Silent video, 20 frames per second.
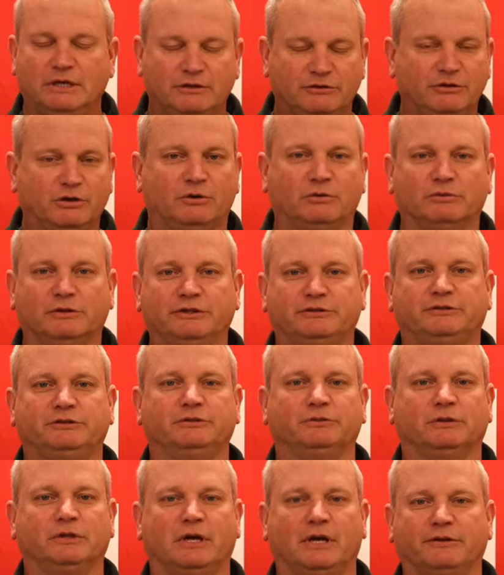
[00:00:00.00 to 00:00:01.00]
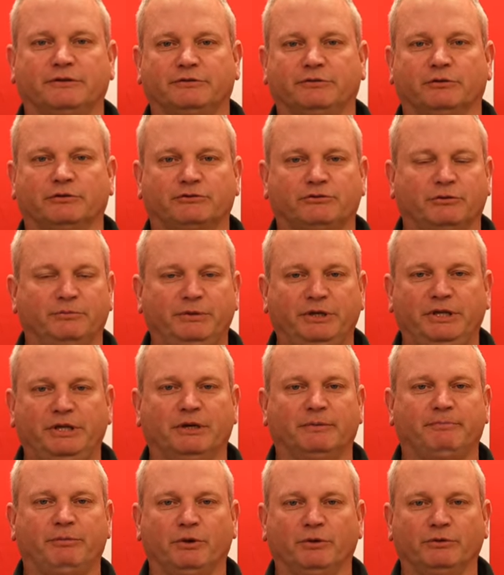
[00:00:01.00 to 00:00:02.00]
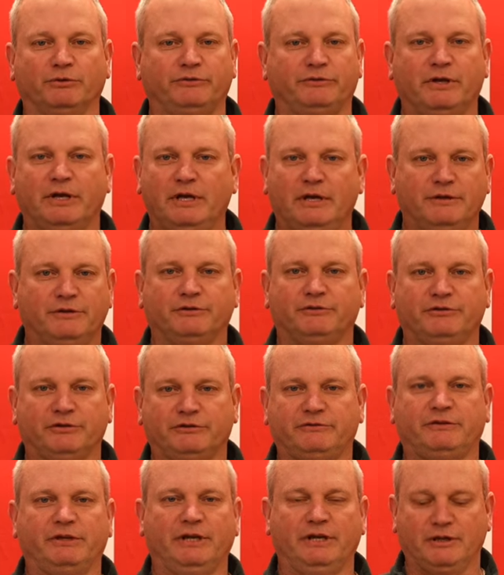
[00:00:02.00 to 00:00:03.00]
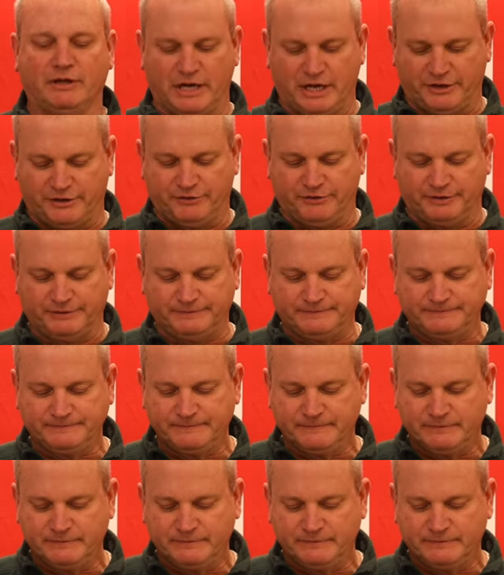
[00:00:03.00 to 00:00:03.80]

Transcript: Don't listen to a lot of the social media posts. They're just inaccurate.